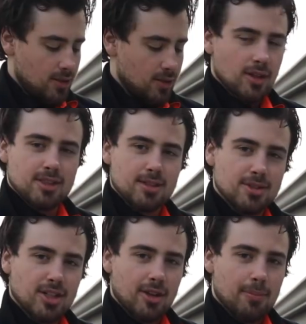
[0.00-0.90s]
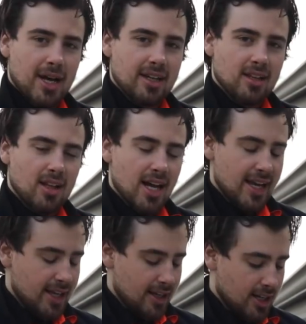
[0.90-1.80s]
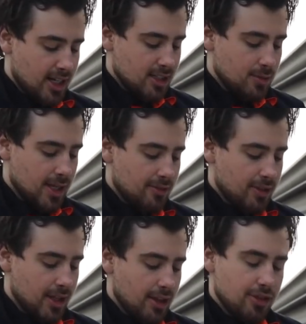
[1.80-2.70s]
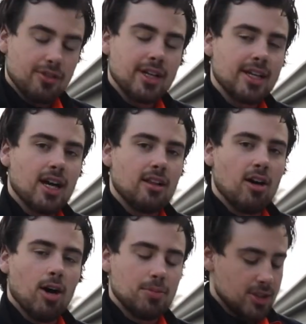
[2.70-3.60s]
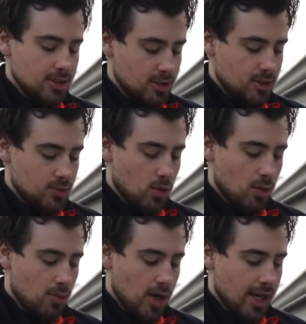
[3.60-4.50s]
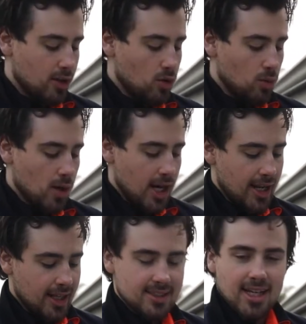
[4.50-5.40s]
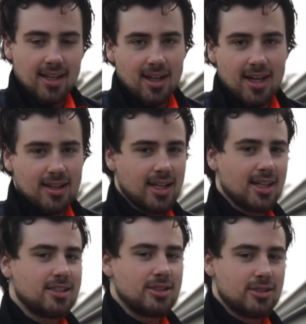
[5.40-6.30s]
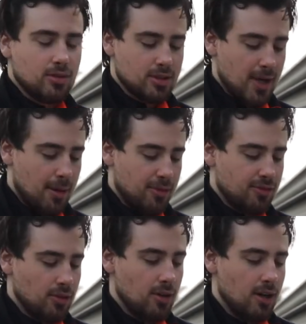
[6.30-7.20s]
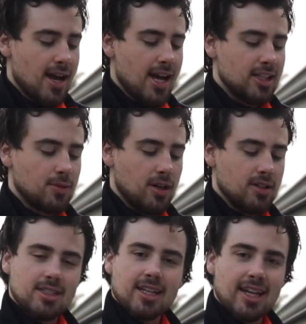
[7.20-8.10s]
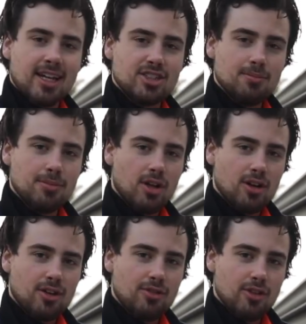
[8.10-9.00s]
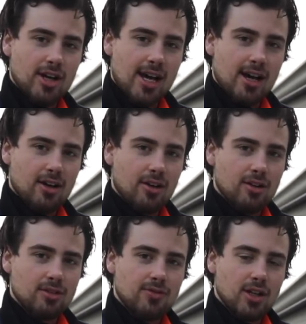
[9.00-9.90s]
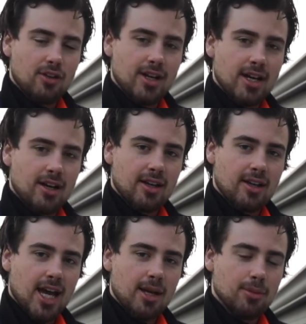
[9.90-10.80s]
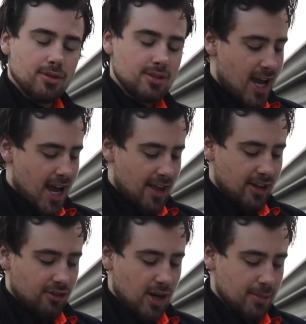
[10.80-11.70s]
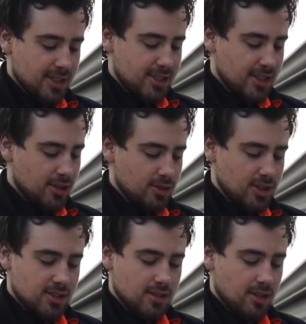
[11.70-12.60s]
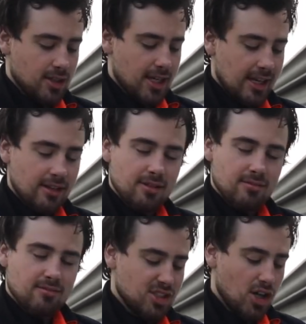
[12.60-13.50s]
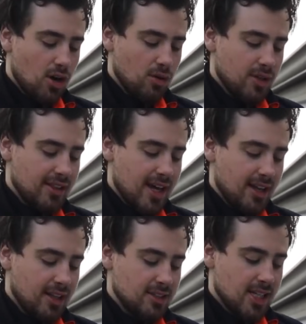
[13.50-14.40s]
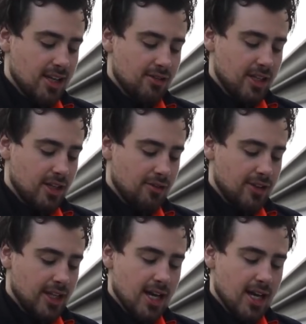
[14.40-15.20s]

Awesome, so on the back of the light here guys, we have the 3 colour options, warm white, cool white and daylight, like I talked about before. as well as the connection block for our fit off our cables, and then a rubber seal just to hold in that integrity of the